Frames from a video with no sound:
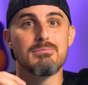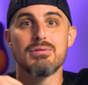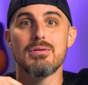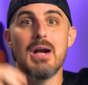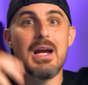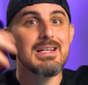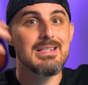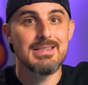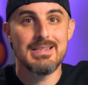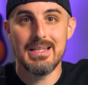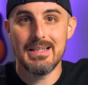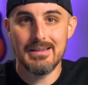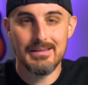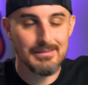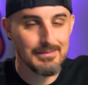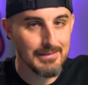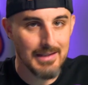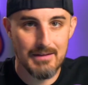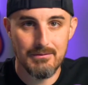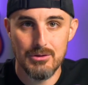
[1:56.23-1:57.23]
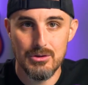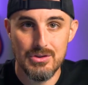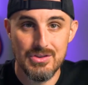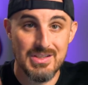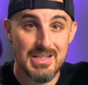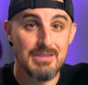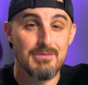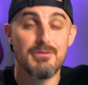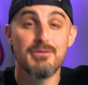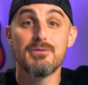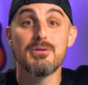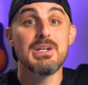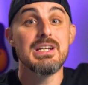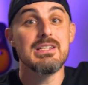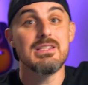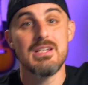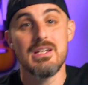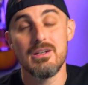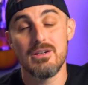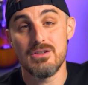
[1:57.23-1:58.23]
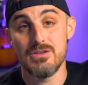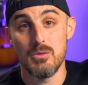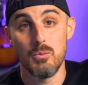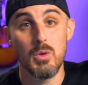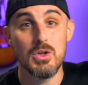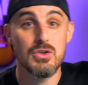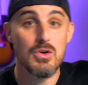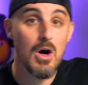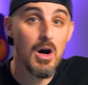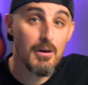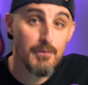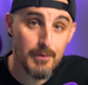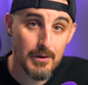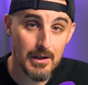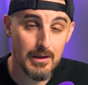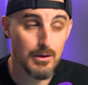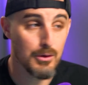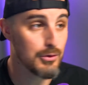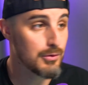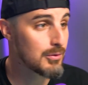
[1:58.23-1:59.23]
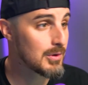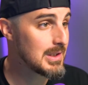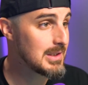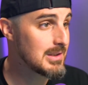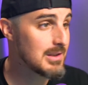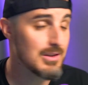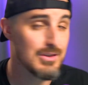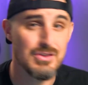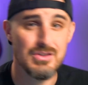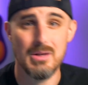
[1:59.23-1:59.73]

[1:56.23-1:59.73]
pricing levels and free tiers and what's offered in those free tiers.